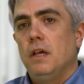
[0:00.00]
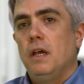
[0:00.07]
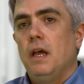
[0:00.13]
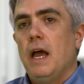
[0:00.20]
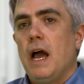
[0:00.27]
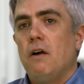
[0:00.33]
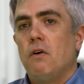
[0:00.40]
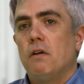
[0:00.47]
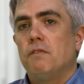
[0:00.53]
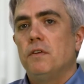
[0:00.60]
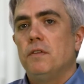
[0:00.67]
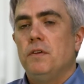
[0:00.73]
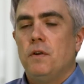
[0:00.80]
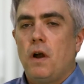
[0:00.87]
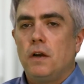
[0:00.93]

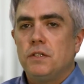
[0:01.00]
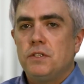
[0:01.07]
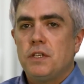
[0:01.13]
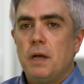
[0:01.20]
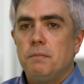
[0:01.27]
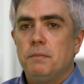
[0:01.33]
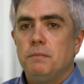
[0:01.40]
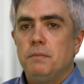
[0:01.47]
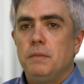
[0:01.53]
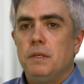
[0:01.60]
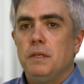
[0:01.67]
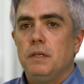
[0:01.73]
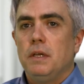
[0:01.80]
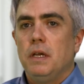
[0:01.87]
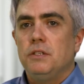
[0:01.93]
However, there are
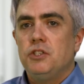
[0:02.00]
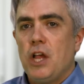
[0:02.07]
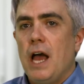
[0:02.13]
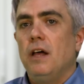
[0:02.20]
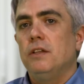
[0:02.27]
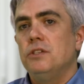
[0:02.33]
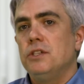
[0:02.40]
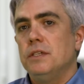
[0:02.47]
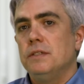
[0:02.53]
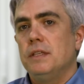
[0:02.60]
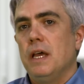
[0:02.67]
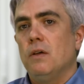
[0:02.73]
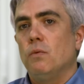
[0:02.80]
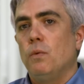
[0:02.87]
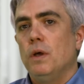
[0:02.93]
some challenges
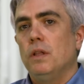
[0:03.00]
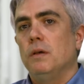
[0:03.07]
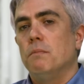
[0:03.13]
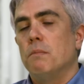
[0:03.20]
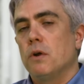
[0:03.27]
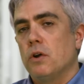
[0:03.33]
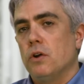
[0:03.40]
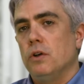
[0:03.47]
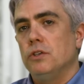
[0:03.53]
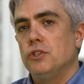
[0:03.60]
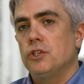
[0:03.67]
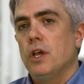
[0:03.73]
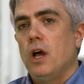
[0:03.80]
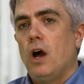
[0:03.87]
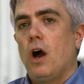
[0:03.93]
that will
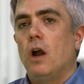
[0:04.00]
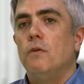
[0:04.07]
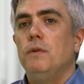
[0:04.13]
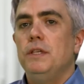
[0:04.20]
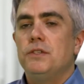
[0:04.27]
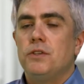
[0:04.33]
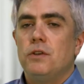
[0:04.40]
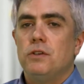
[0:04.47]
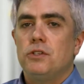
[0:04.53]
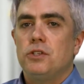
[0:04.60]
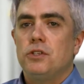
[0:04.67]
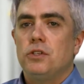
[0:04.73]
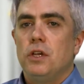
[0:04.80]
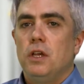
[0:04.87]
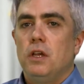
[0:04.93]
emerge. Our
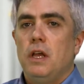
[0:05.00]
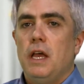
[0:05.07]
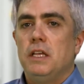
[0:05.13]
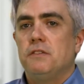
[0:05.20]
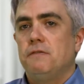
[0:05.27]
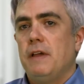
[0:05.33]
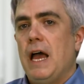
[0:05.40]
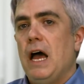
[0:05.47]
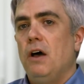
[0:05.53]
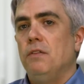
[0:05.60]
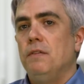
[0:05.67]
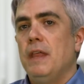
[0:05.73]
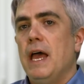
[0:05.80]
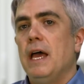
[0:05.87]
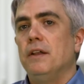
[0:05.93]
research has
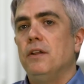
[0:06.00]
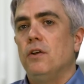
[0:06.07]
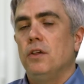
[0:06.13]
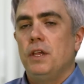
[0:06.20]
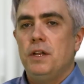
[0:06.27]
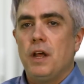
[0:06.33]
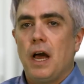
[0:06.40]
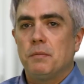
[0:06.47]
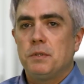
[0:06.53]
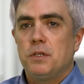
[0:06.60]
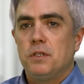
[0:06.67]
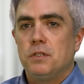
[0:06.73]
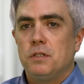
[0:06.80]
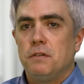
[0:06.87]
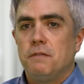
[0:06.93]
found that early
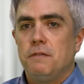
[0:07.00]
adopters of